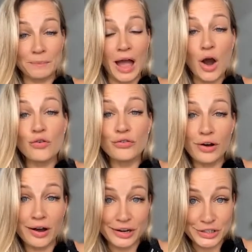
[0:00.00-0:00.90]
How
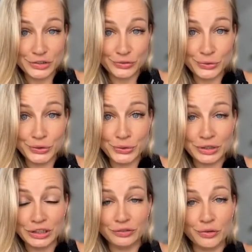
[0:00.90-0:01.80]
far is the food you
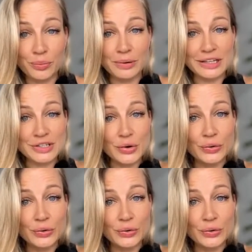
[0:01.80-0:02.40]
eat from its